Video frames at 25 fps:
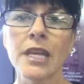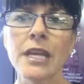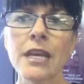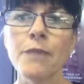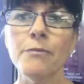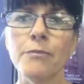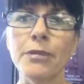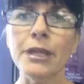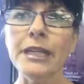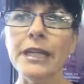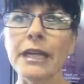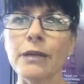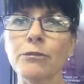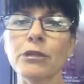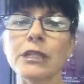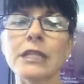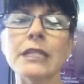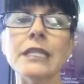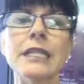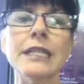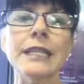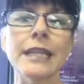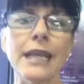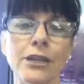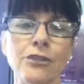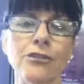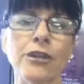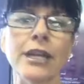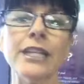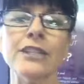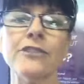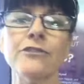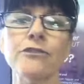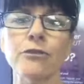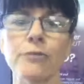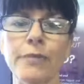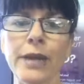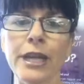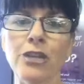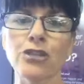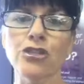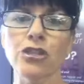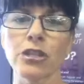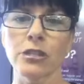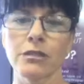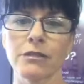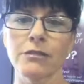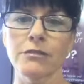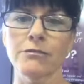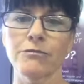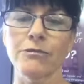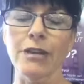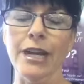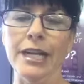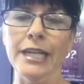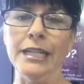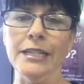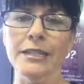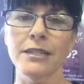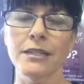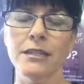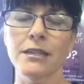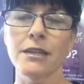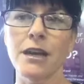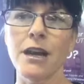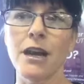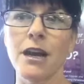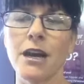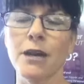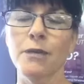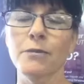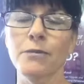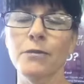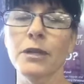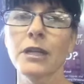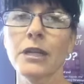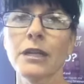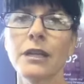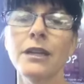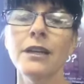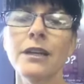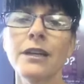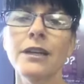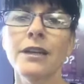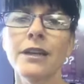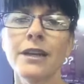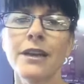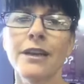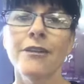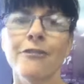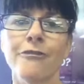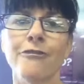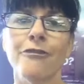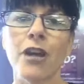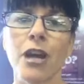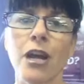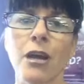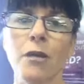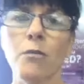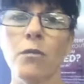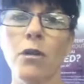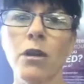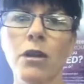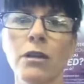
being able to see that transformation, right? From